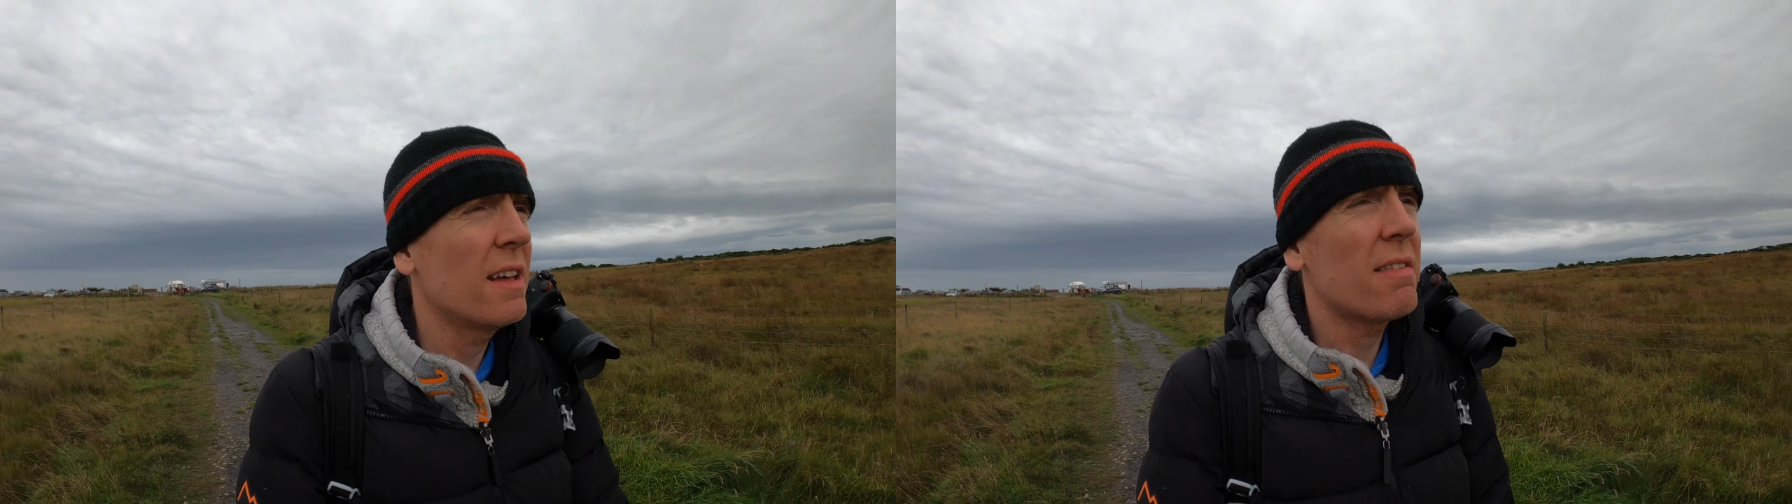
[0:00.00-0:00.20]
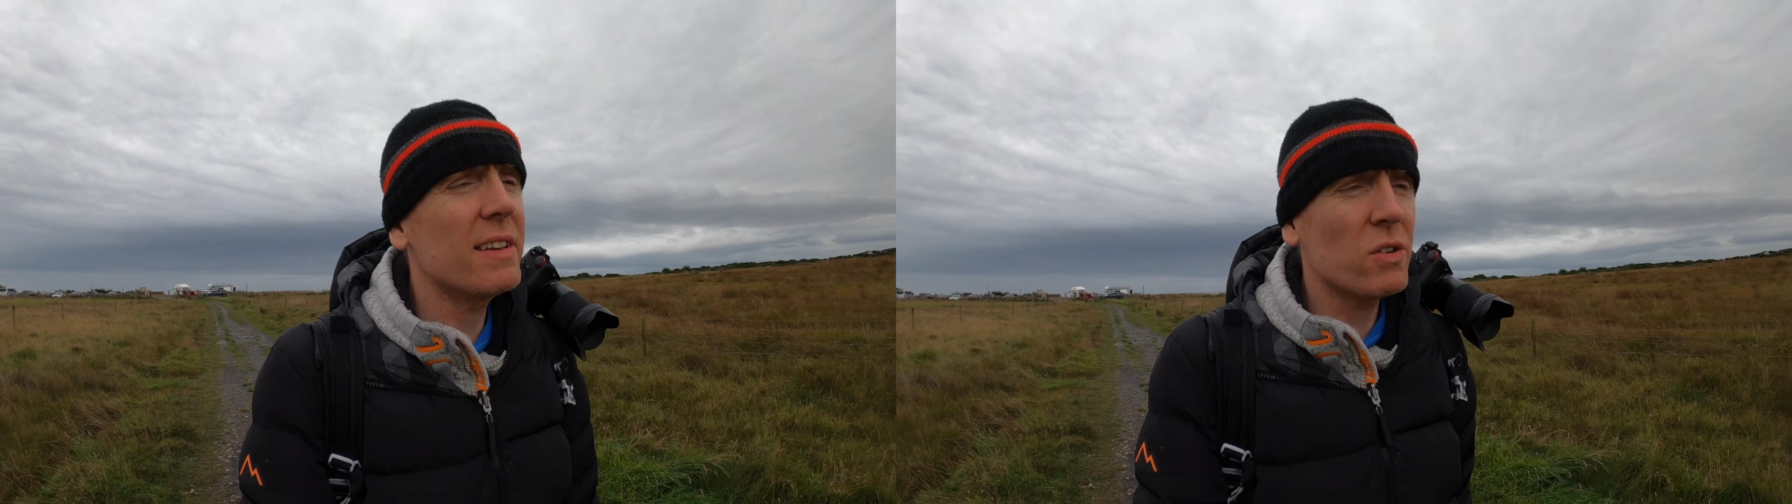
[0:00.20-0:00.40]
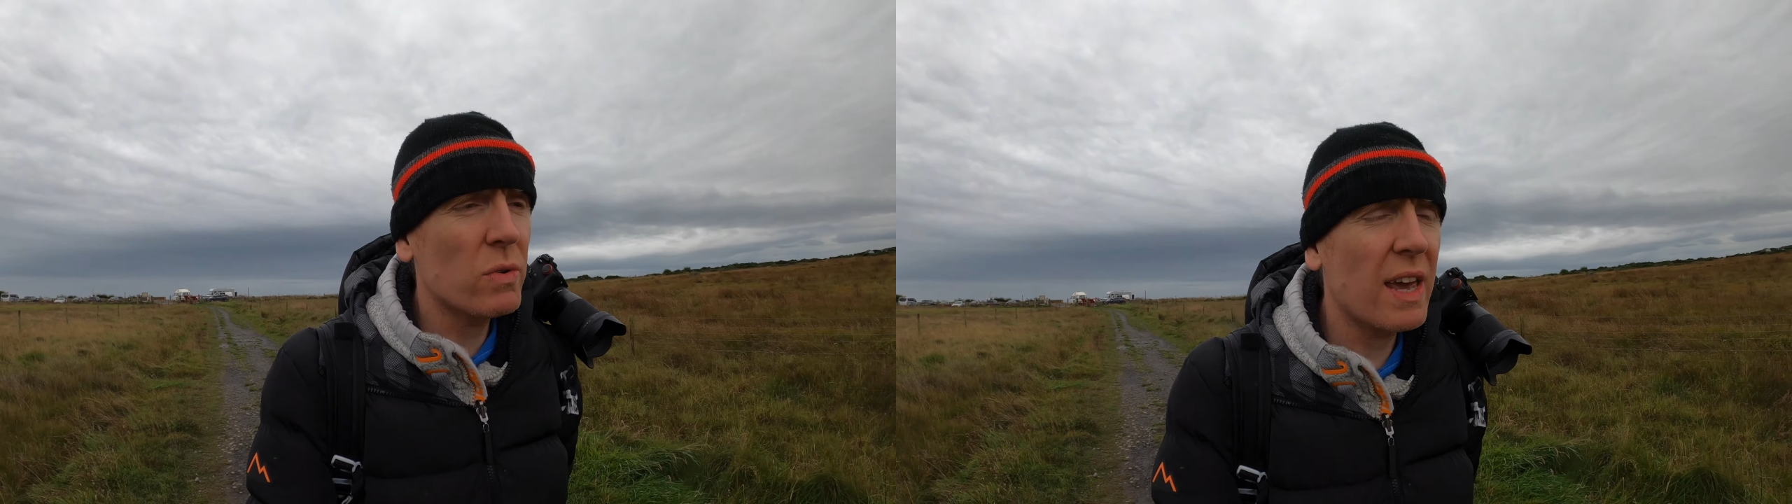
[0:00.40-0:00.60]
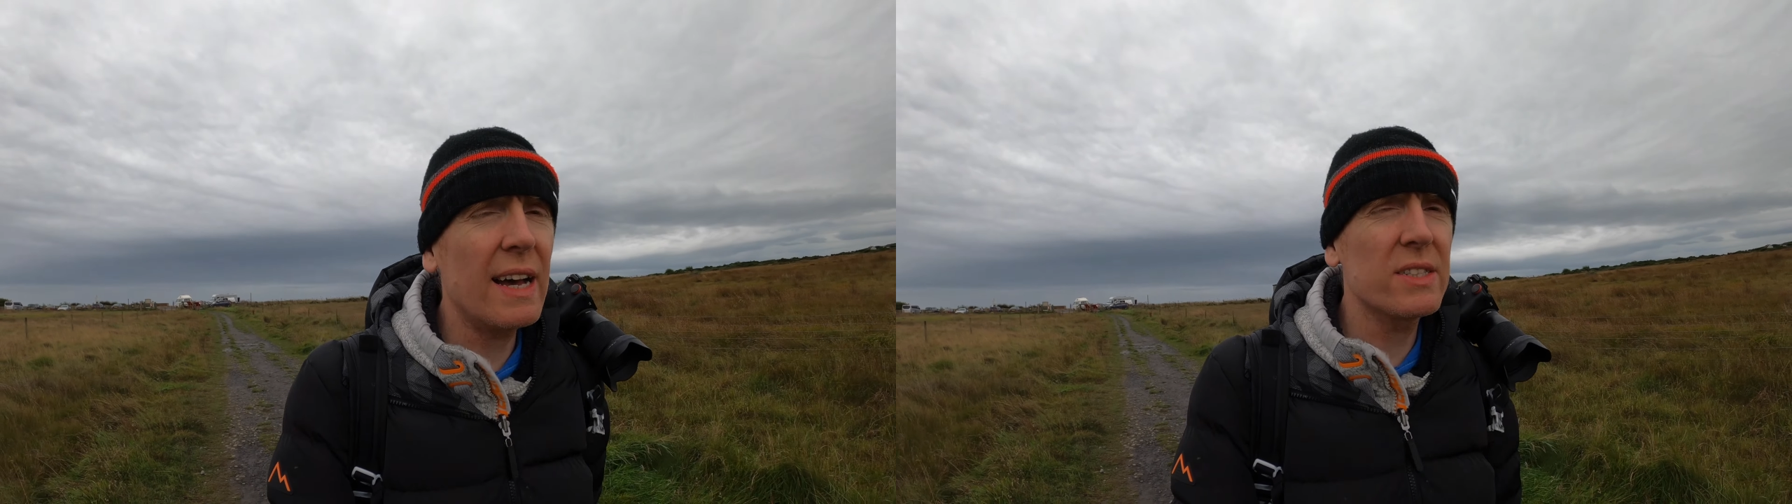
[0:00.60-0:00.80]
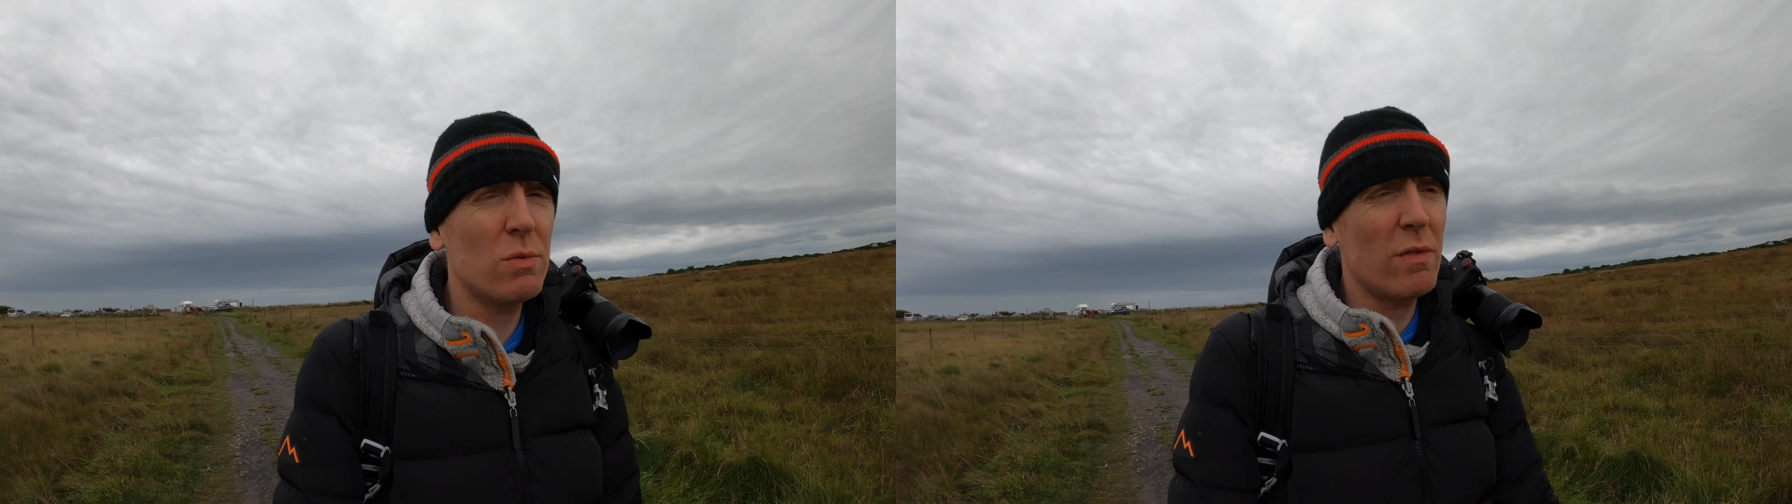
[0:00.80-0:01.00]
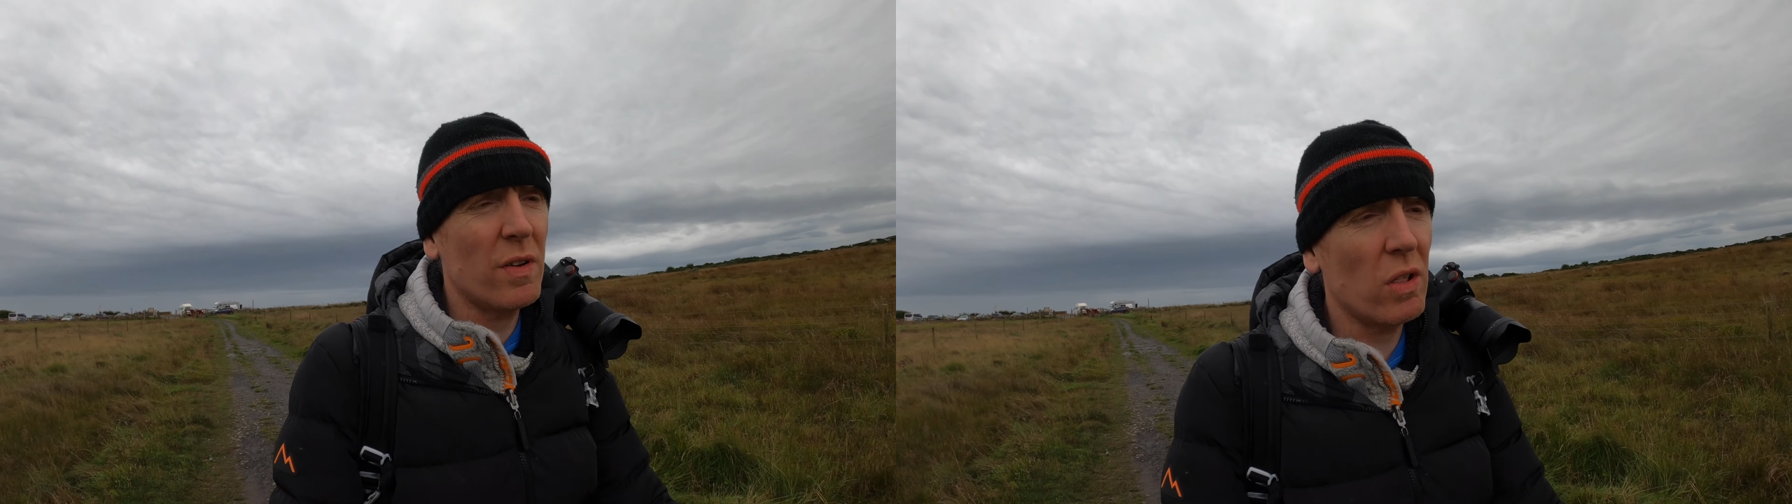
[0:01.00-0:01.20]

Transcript: this old castle with a